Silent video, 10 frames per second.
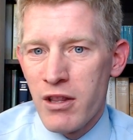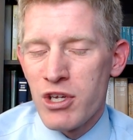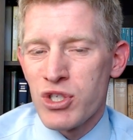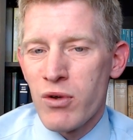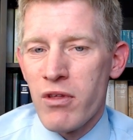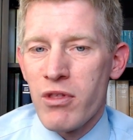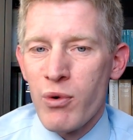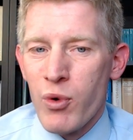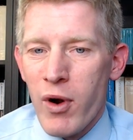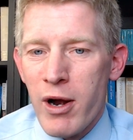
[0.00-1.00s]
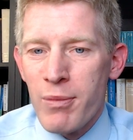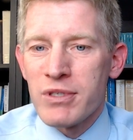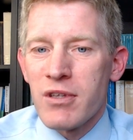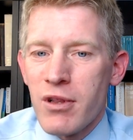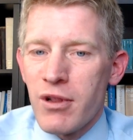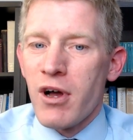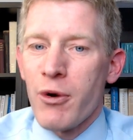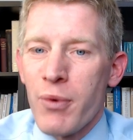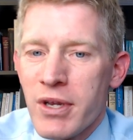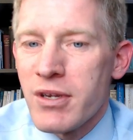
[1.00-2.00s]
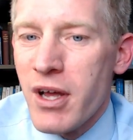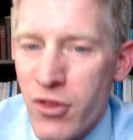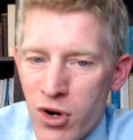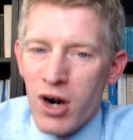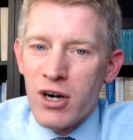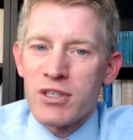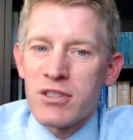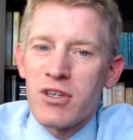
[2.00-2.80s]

They show that the requirements of the law are written on their hearts,